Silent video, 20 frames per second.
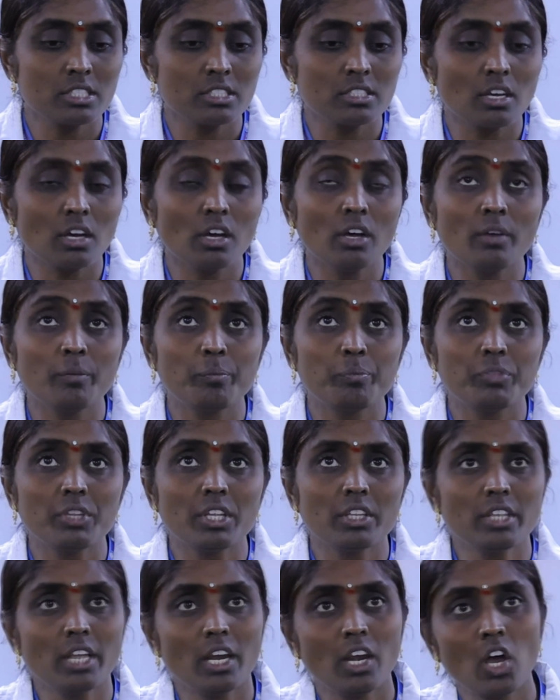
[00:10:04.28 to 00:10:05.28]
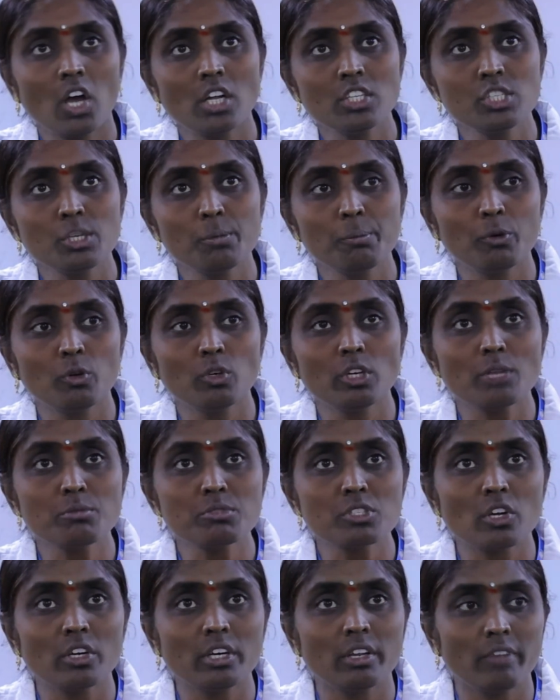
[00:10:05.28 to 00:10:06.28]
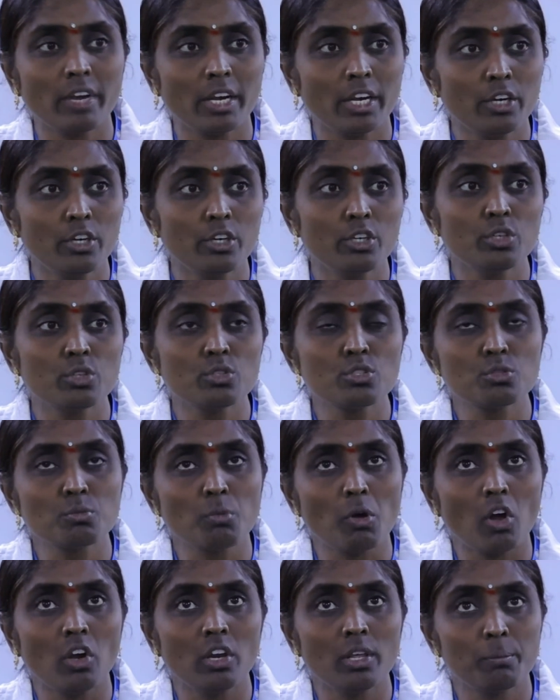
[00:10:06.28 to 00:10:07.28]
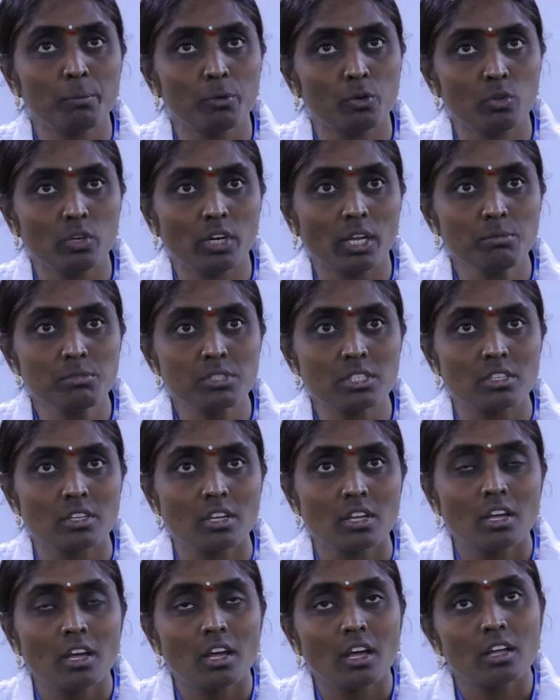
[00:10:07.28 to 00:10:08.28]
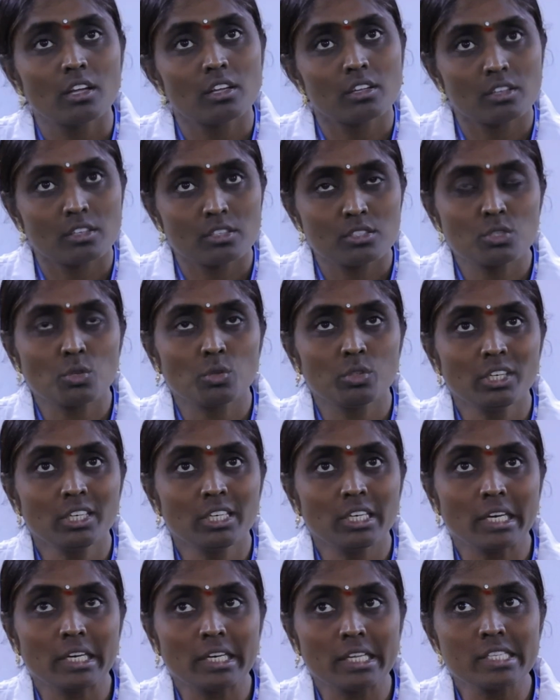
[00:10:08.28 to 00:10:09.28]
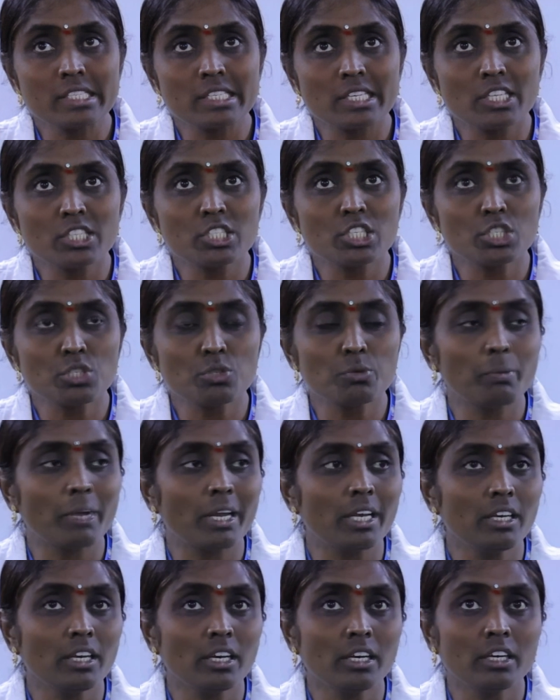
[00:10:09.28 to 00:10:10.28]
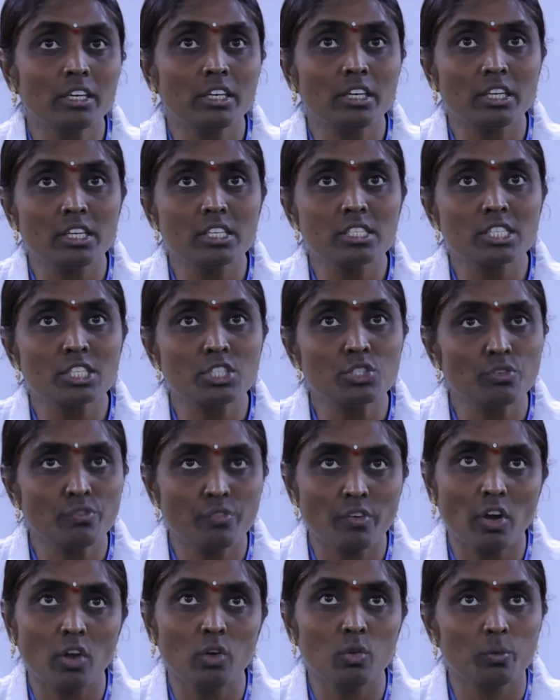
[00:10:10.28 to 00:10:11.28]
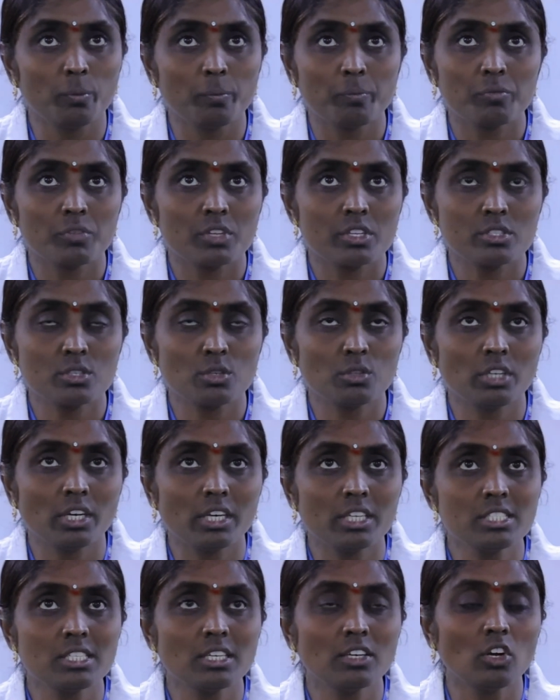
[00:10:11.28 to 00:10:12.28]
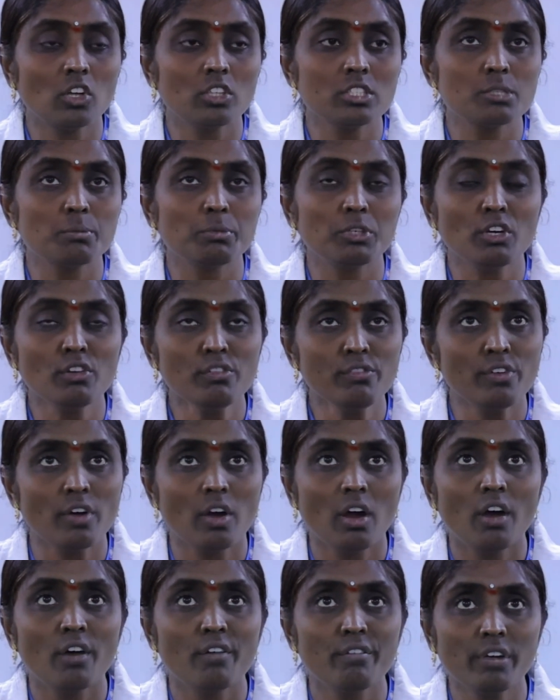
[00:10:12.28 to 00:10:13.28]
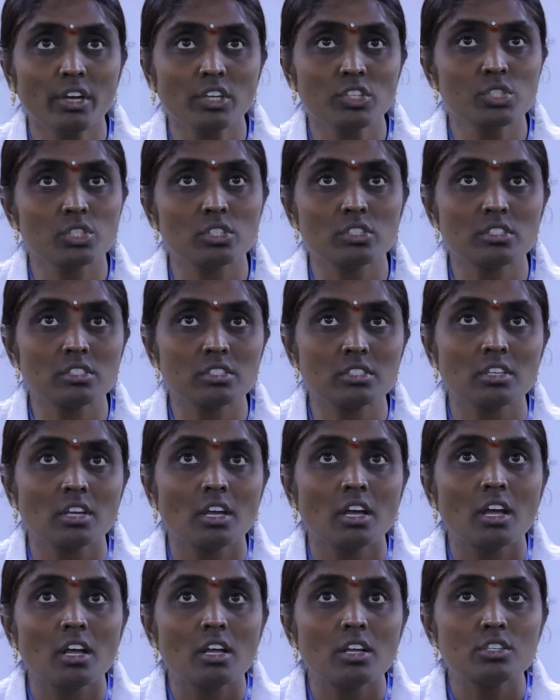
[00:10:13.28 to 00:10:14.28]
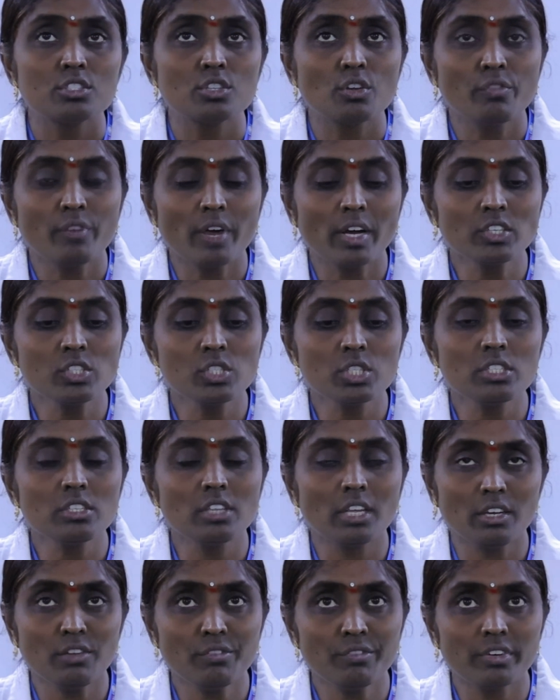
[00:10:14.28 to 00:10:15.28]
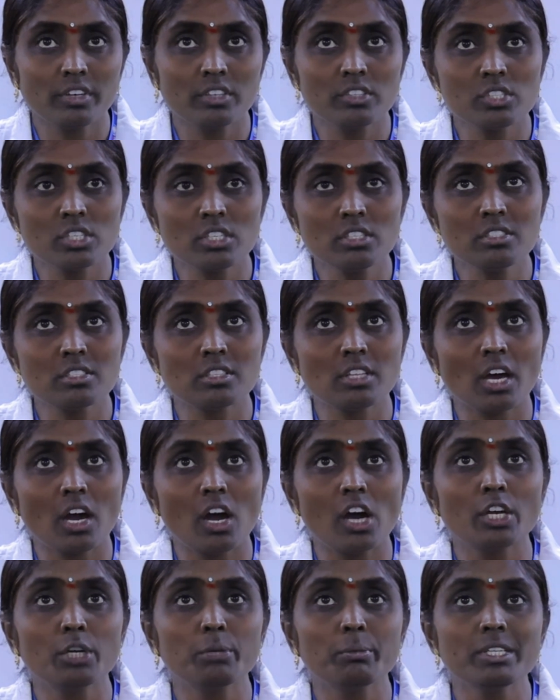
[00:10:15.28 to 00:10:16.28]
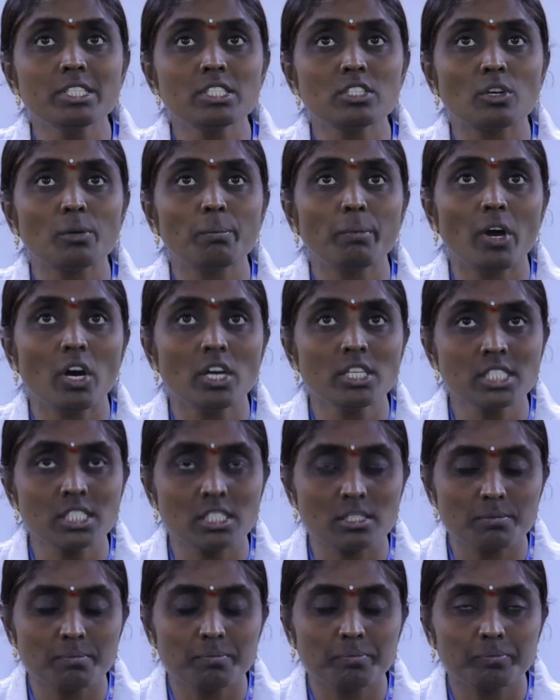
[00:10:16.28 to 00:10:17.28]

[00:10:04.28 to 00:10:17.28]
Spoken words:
the larger programs are divided into smaller programs so that it is easy to maintain and easy to follow. So that is the concept of functions. So in functions, the arguments are passed.